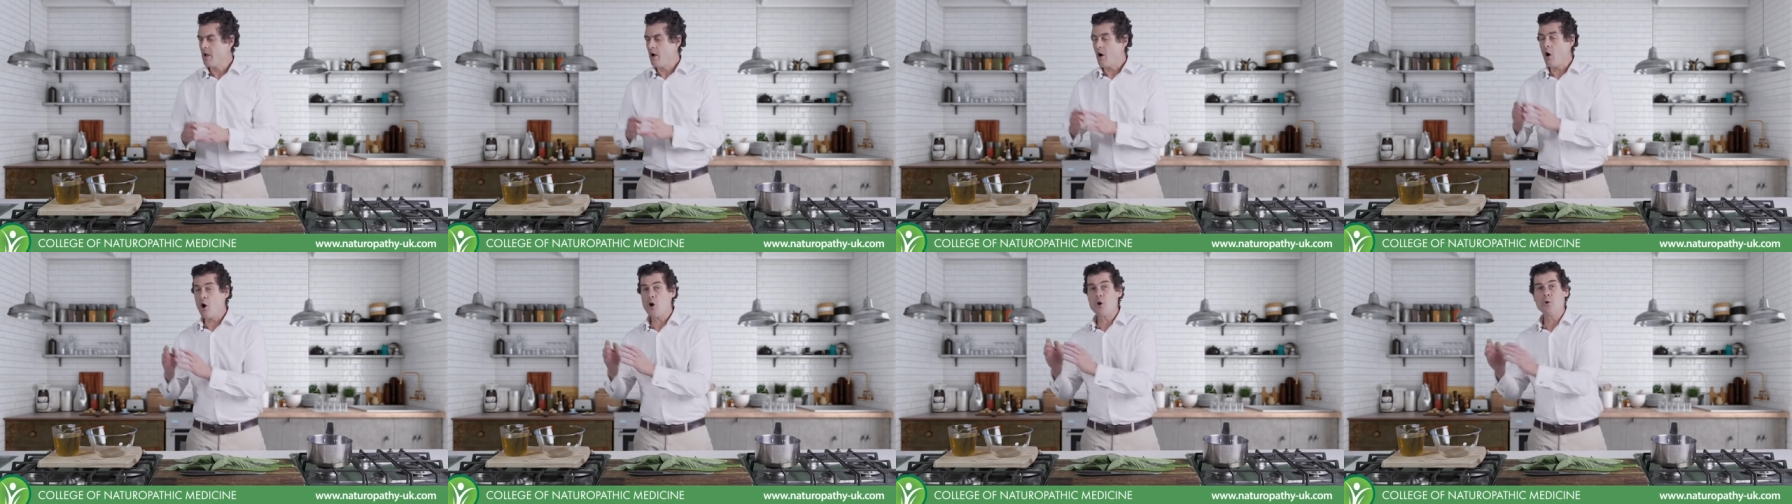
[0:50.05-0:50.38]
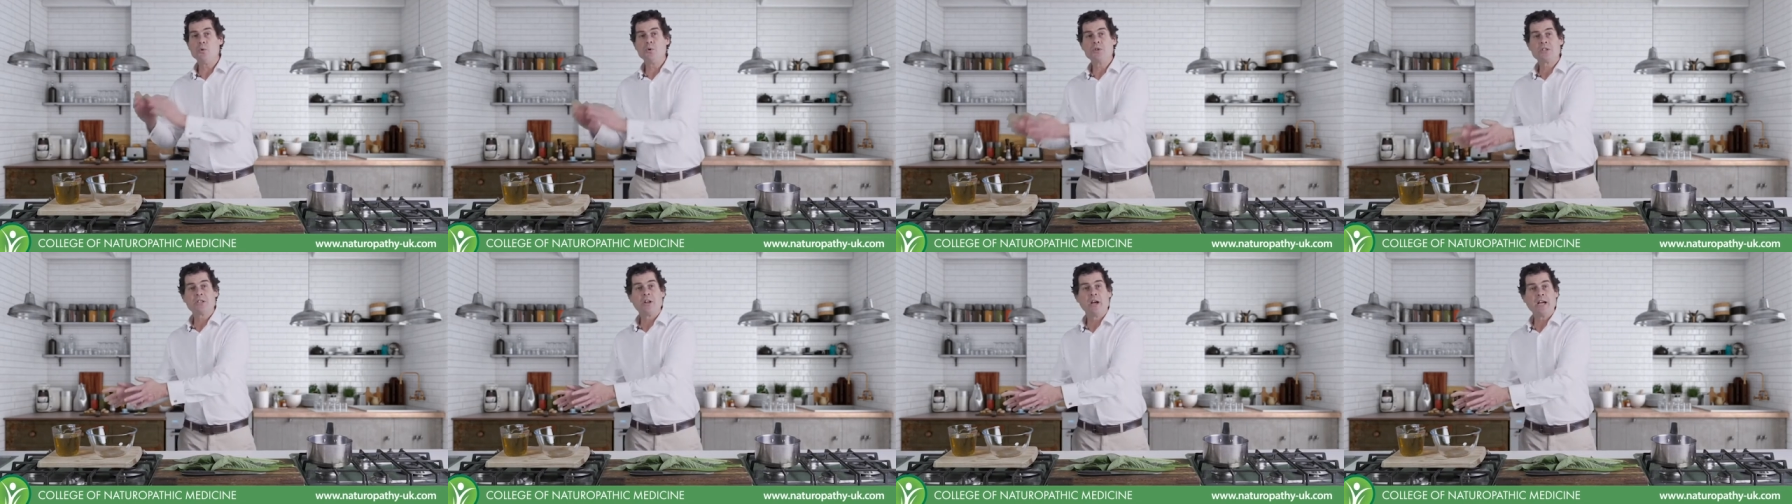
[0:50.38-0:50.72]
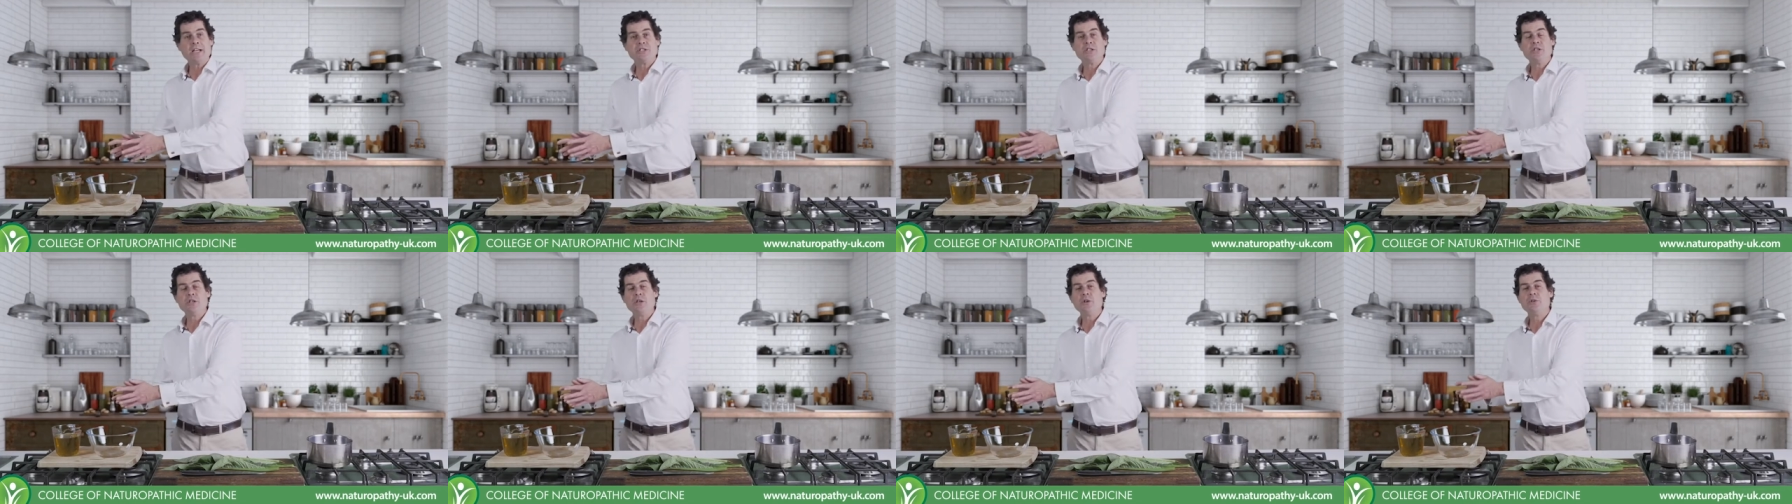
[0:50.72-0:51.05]
I always
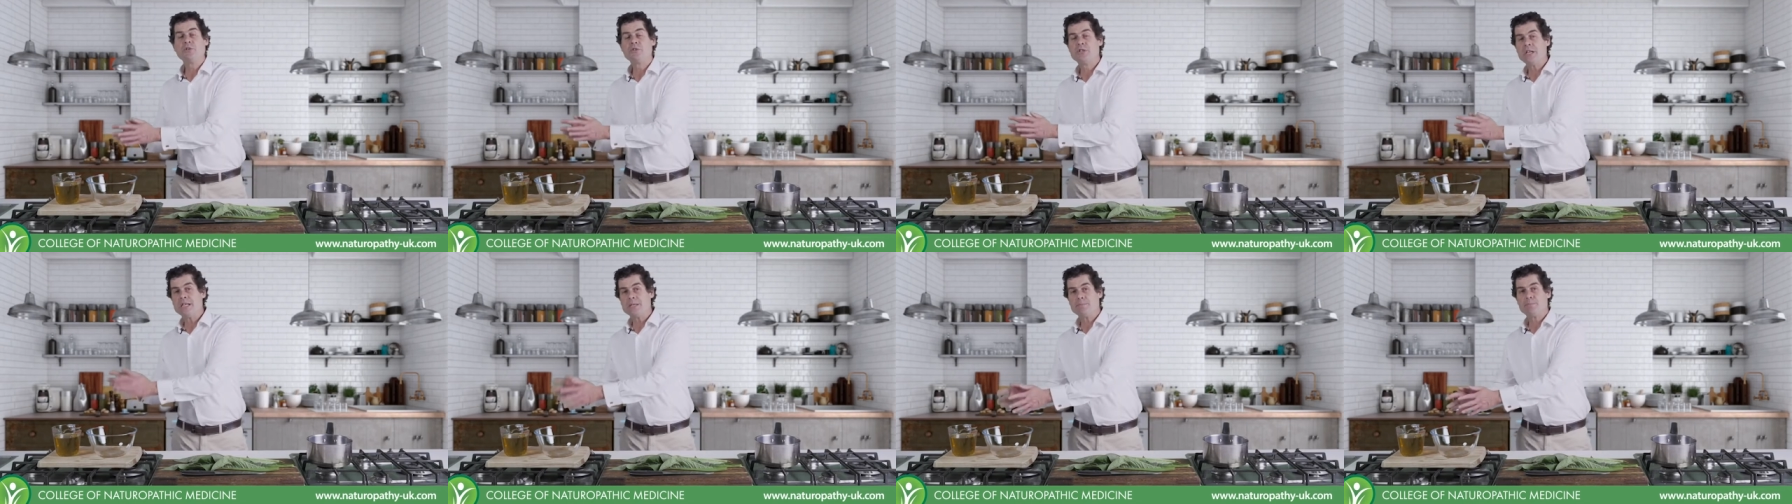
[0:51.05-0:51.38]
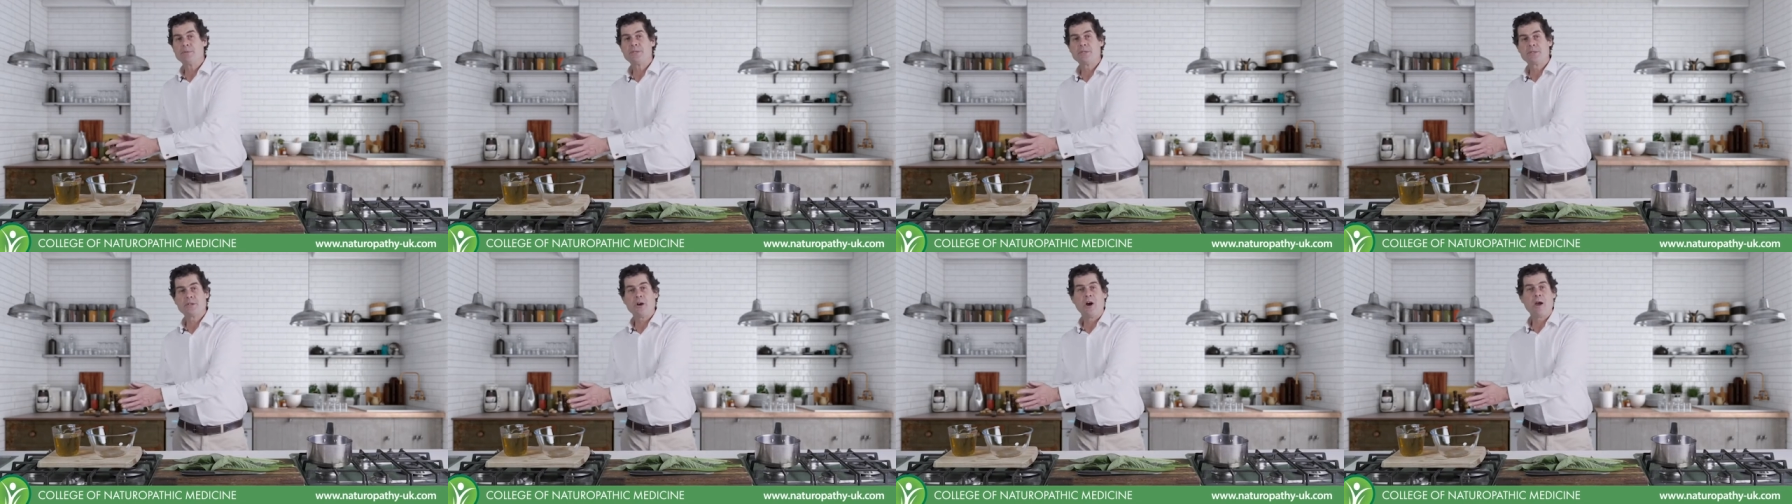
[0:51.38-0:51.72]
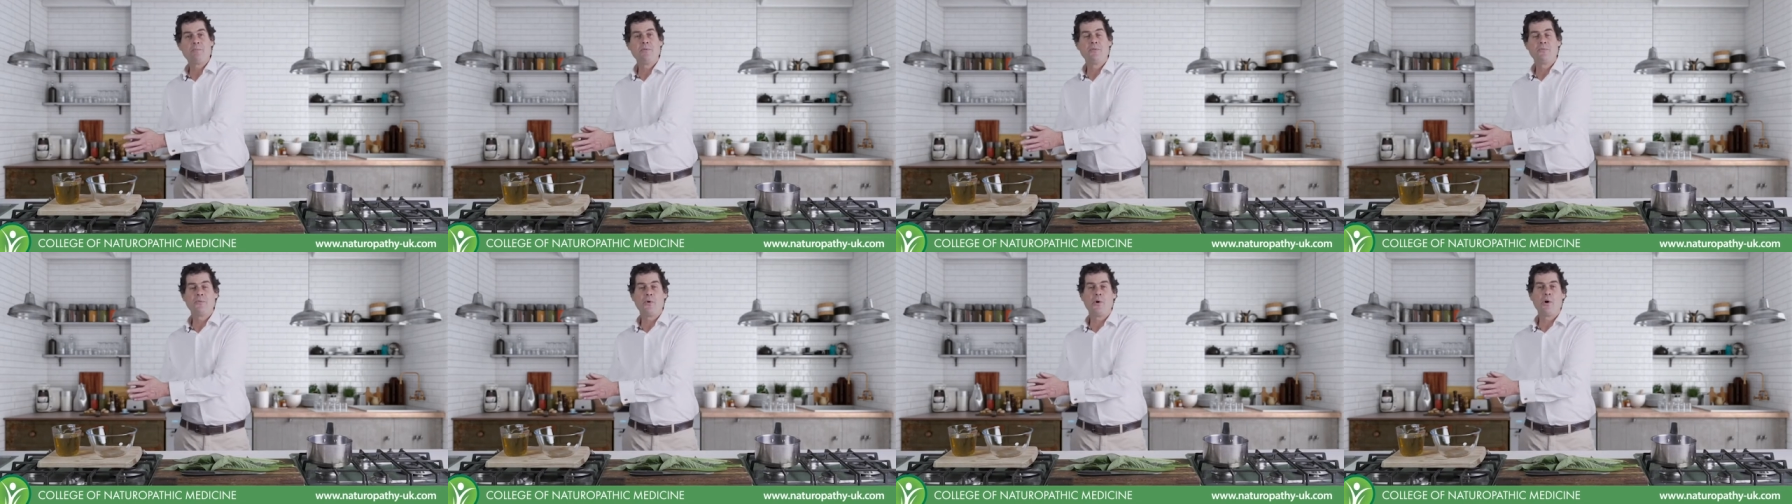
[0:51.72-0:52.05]
like to use this
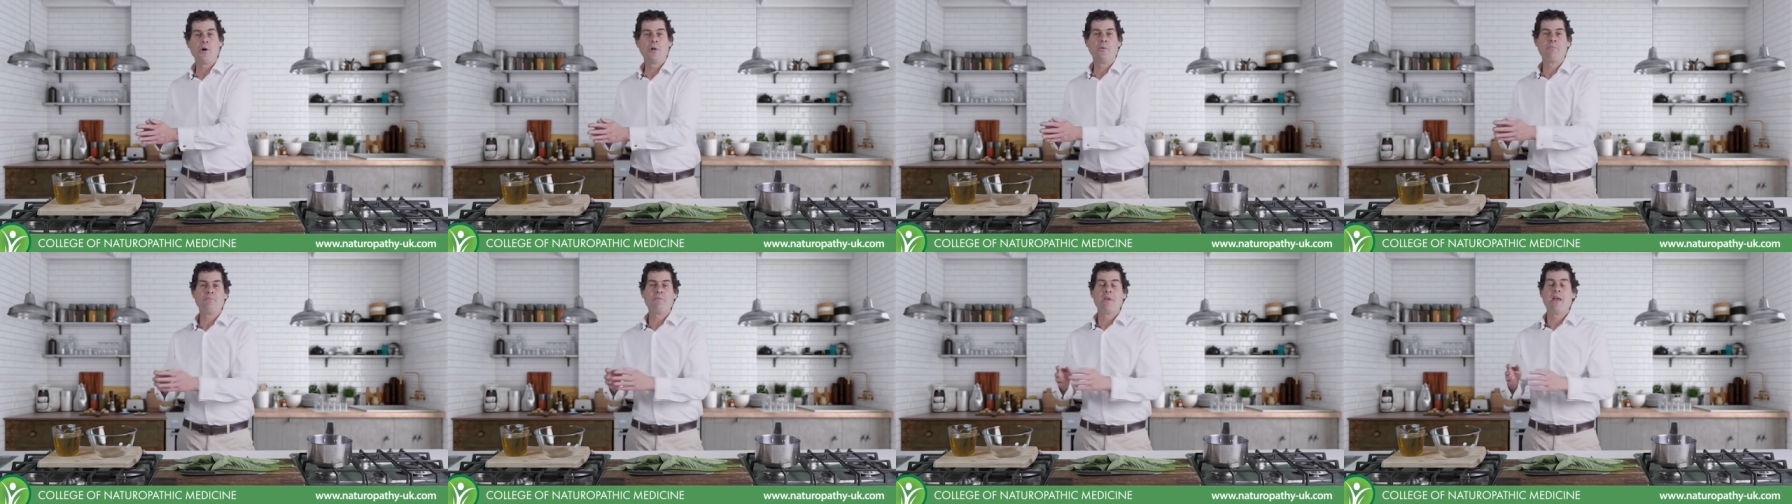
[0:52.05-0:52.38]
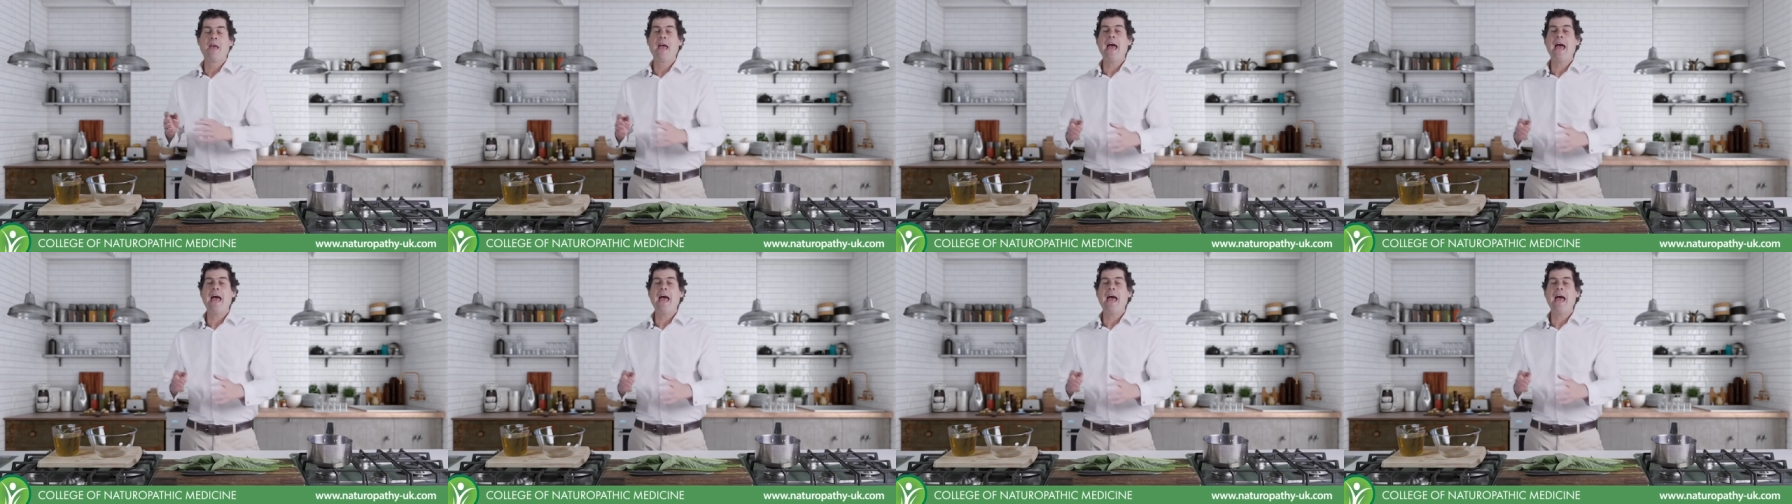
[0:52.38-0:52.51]
type of oil.